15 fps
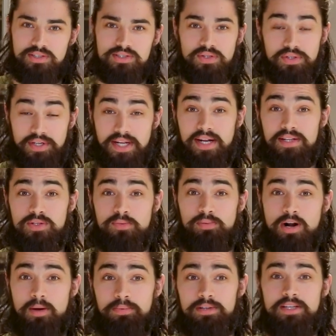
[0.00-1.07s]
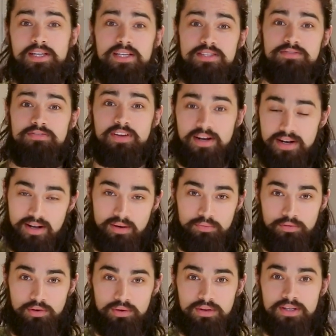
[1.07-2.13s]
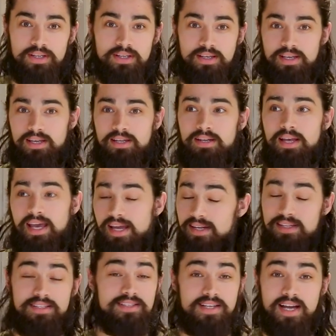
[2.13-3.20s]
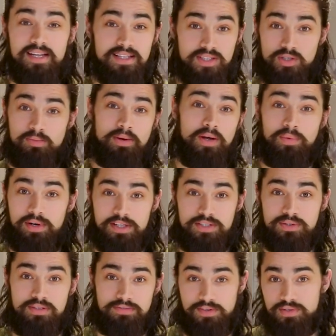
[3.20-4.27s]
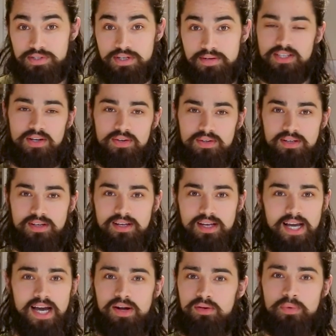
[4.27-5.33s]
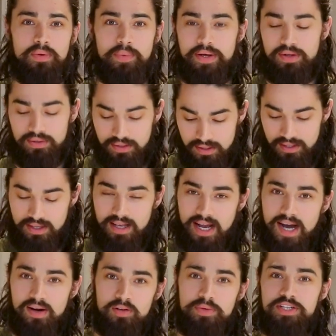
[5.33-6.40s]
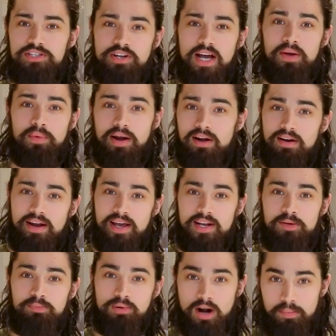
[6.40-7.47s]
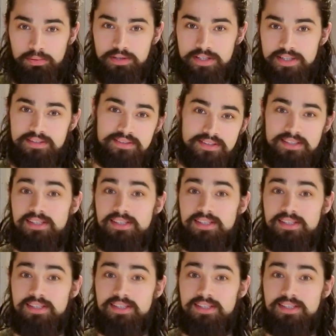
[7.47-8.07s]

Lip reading: So learning how to do it properly is very helpful in any design that you might want to do in the future. So how do we wiggle? How do we gyrate our hand properly?